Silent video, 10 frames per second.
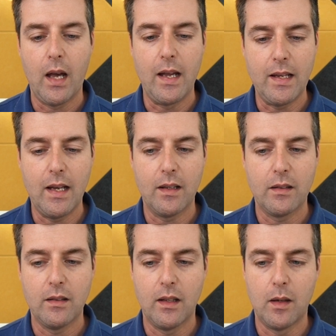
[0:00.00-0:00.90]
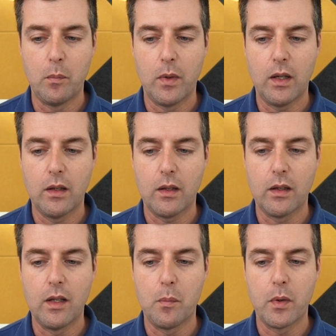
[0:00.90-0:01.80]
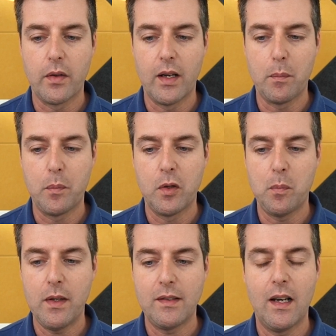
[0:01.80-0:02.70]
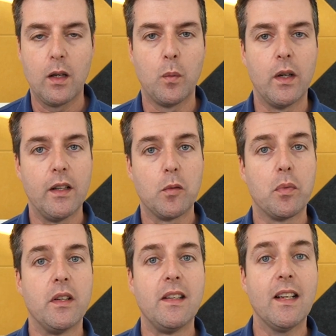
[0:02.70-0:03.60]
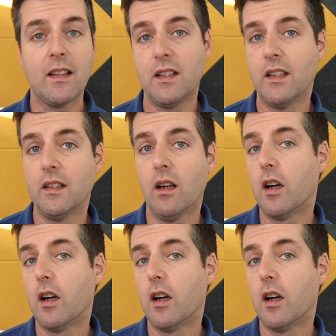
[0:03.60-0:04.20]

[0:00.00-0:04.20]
I get um, a number that it spits out of what it's predicted